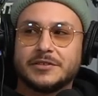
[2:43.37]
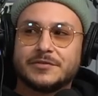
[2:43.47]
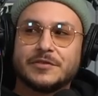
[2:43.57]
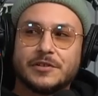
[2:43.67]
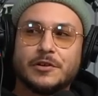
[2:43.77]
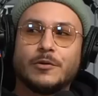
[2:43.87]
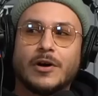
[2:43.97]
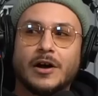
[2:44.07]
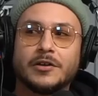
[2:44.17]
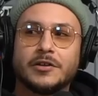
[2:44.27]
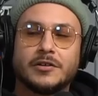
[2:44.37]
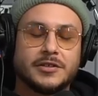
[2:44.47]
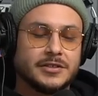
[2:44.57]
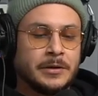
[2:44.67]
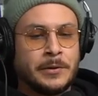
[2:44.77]
for a little while, you know,
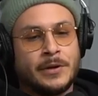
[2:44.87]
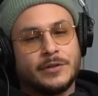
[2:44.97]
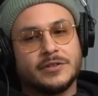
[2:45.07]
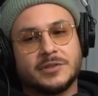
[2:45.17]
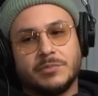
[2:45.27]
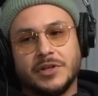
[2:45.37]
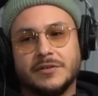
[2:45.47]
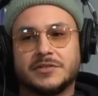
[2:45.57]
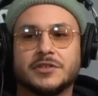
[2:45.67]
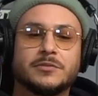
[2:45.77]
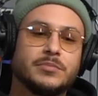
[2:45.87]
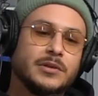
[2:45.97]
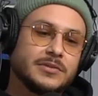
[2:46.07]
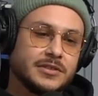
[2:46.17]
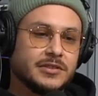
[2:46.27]
because there's beef, certain
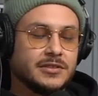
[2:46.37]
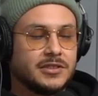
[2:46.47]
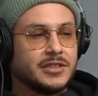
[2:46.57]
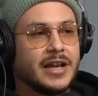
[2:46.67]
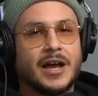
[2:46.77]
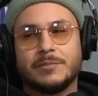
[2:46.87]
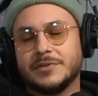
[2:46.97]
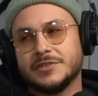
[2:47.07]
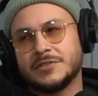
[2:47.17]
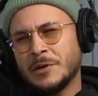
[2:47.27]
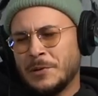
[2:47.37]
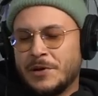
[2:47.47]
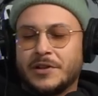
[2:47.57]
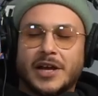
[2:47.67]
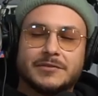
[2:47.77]
people, certain happens,
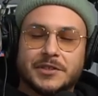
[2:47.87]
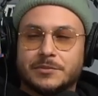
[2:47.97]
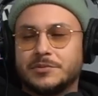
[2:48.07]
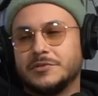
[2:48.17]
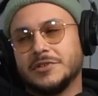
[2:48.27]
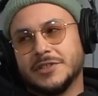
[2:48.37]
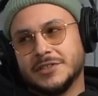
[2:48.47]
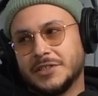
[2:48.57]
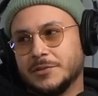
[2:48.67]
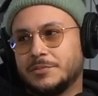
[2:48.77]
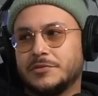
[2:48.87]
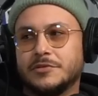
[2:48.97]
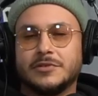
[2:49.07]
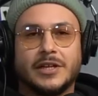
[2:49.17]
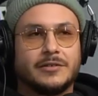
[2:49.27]
knives get pulled, guns get
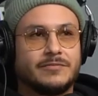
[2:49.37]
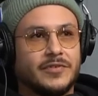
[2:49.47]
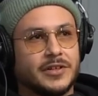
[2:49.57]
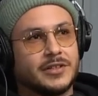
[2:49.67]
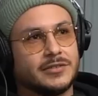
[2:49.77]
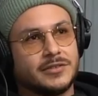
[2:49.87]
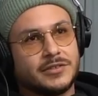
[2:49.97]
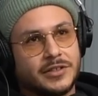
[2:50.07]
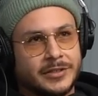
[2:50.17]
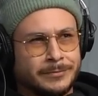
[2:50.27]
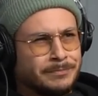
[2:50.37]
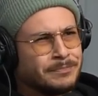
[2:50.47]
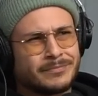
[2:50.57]
pulled, like in certain...